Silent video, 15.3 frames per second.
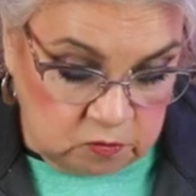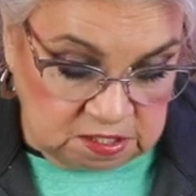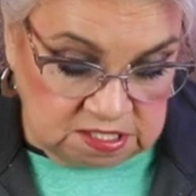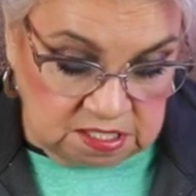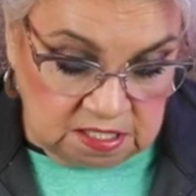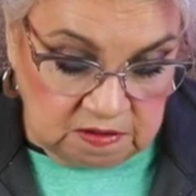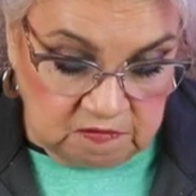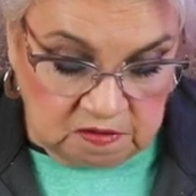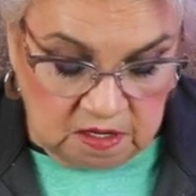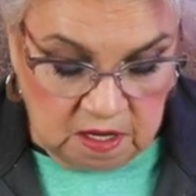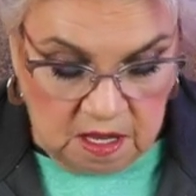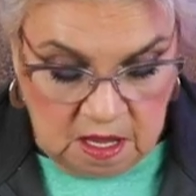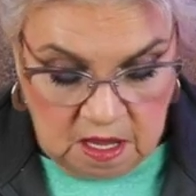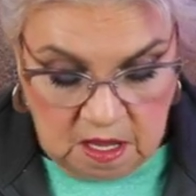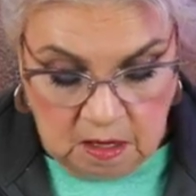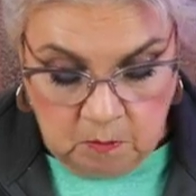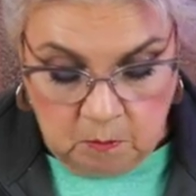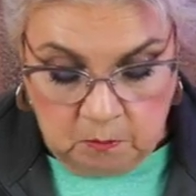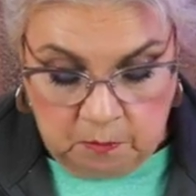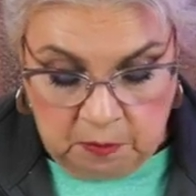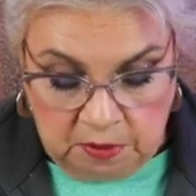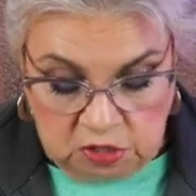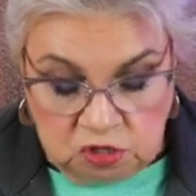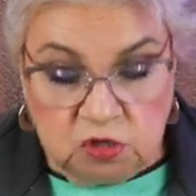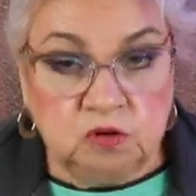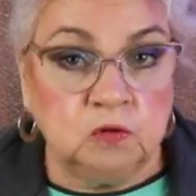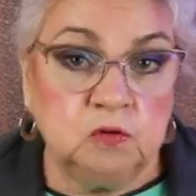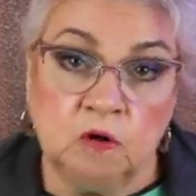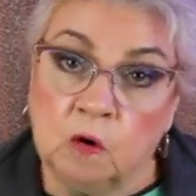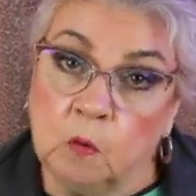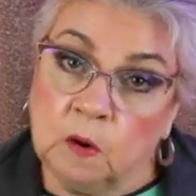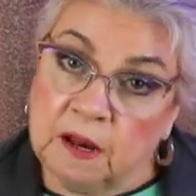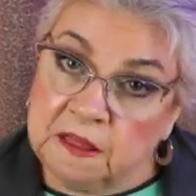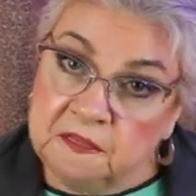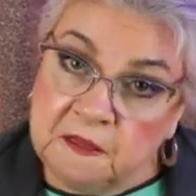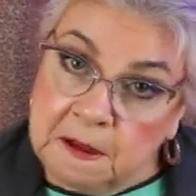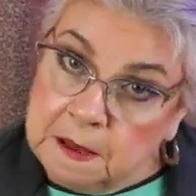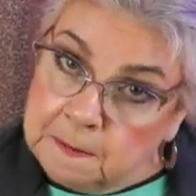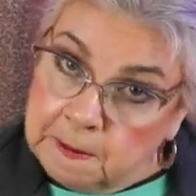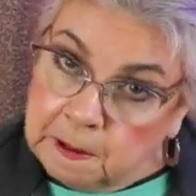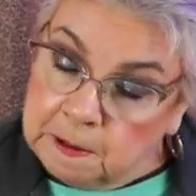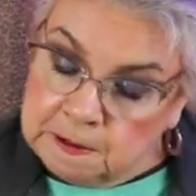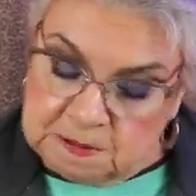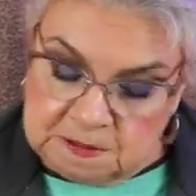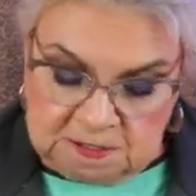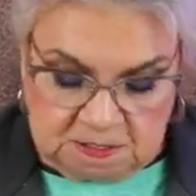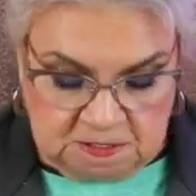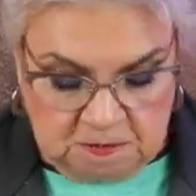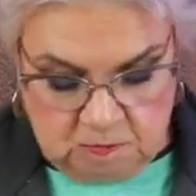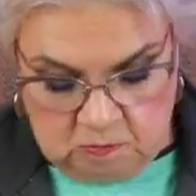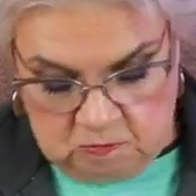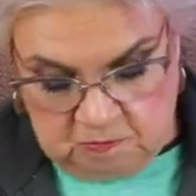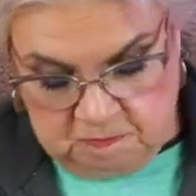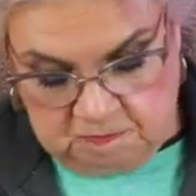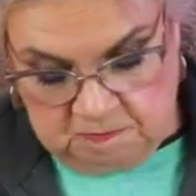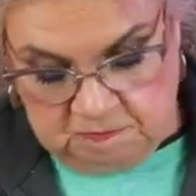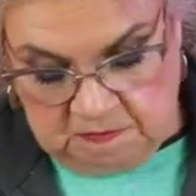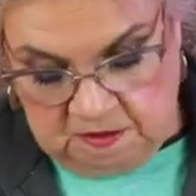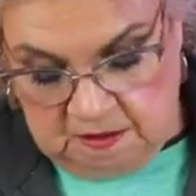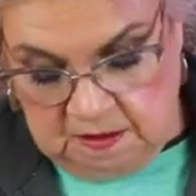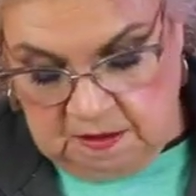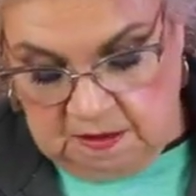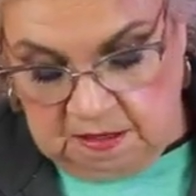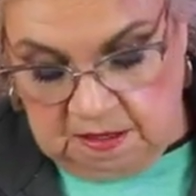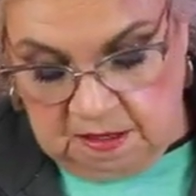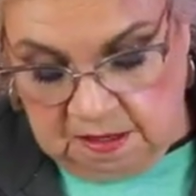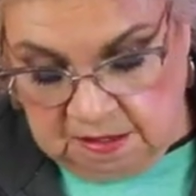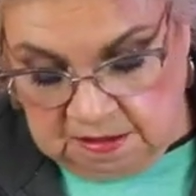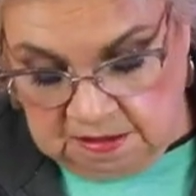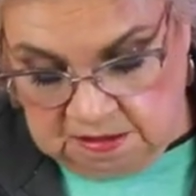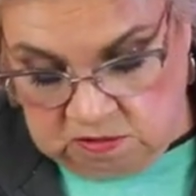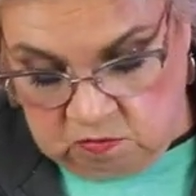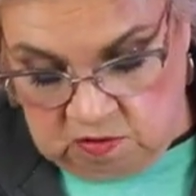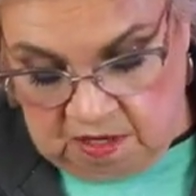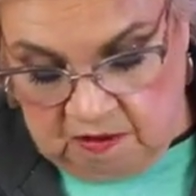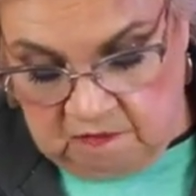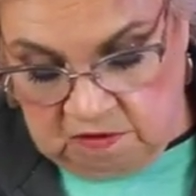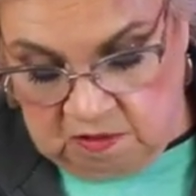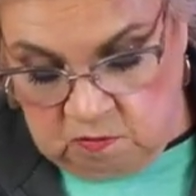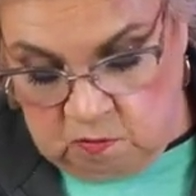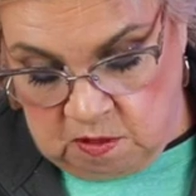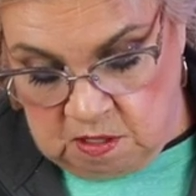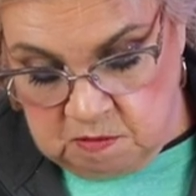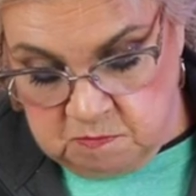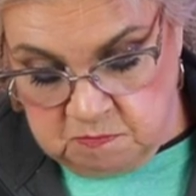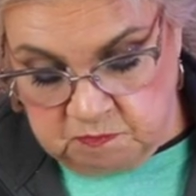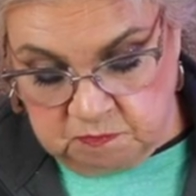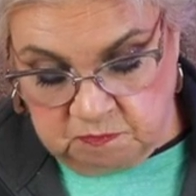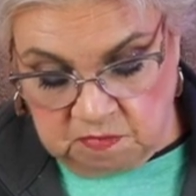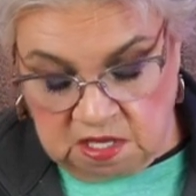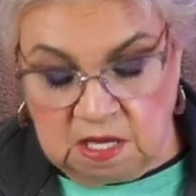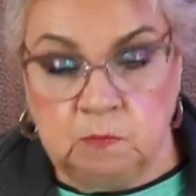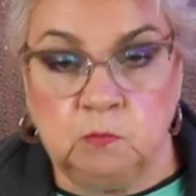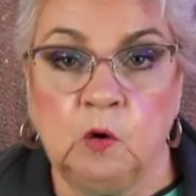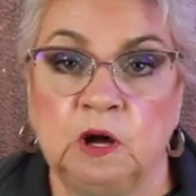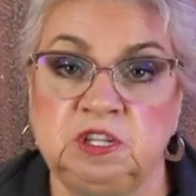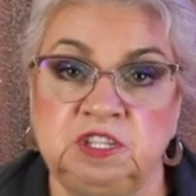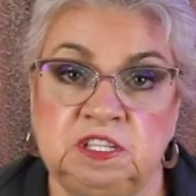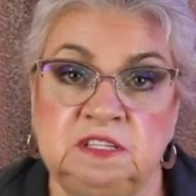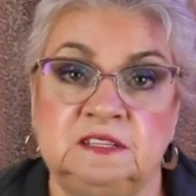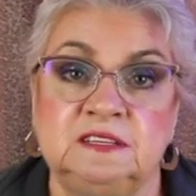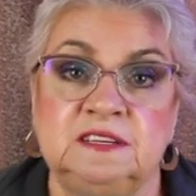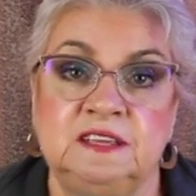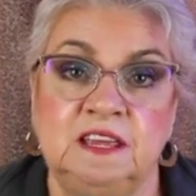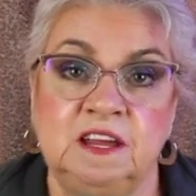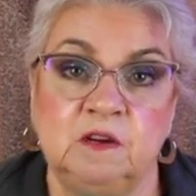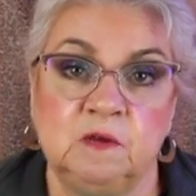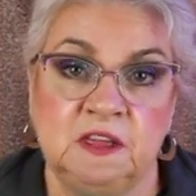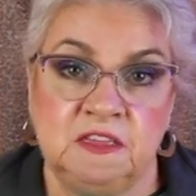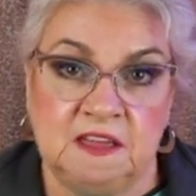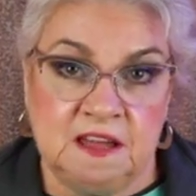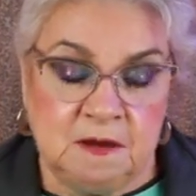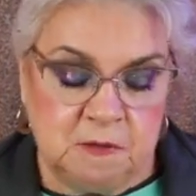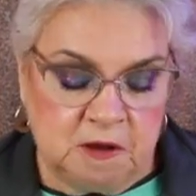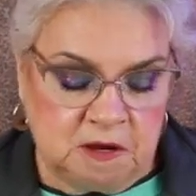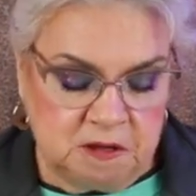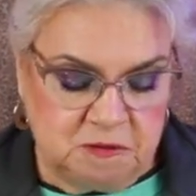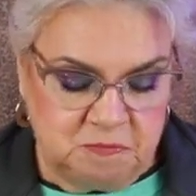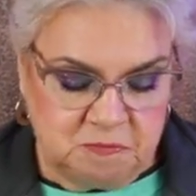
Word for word: received. But you don't know what I think about it. So yeah, so you have to um, keep watching to hear what I think about